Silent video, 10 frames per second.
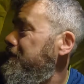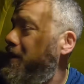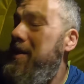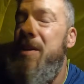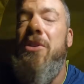
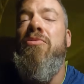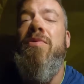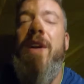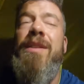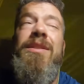This is
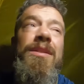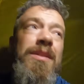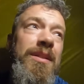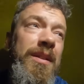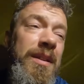
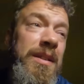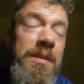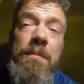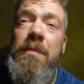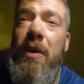horrendous. This
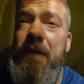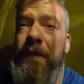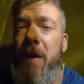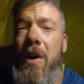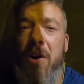is by
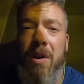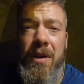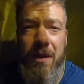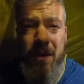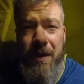far
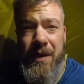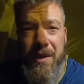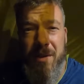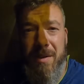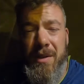
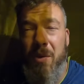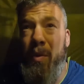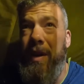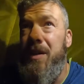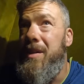the
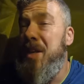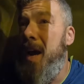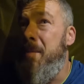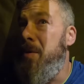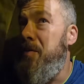windiest
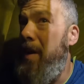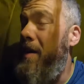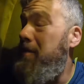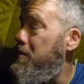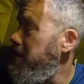camp I've
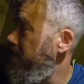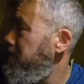ever been